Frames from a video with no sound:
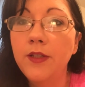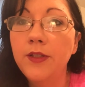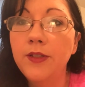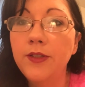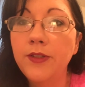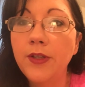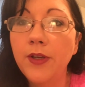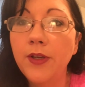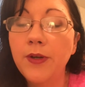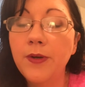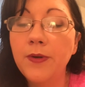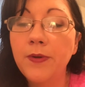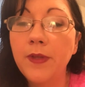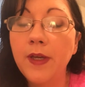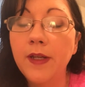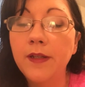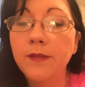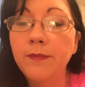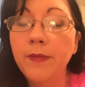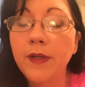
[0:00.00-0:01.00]
so
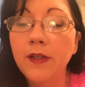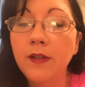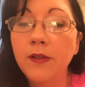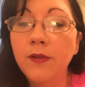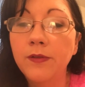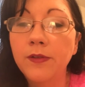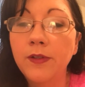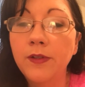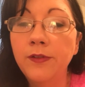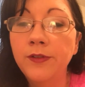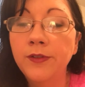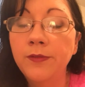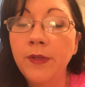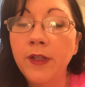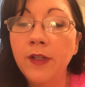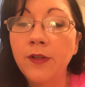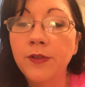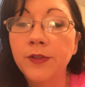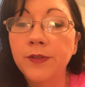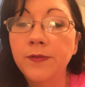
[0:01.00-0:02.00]
that is my those are
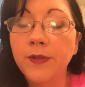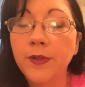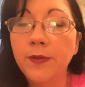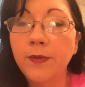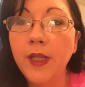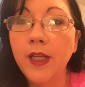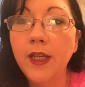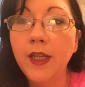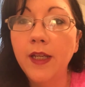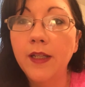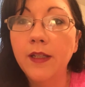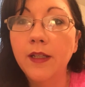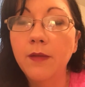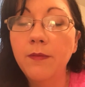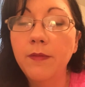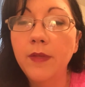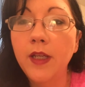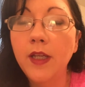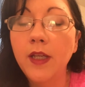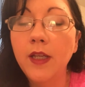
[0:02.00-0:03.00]
my goals for the week and let
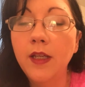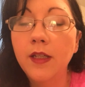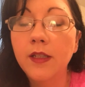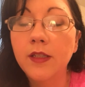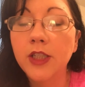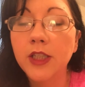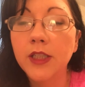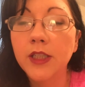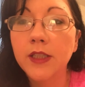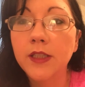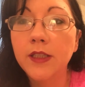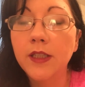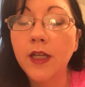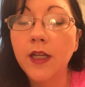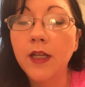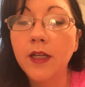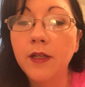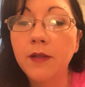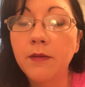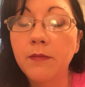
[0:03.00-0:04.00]
me just
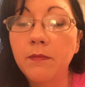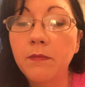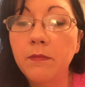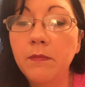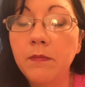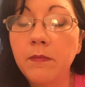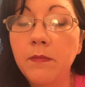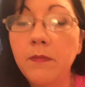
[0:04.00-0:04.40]
um,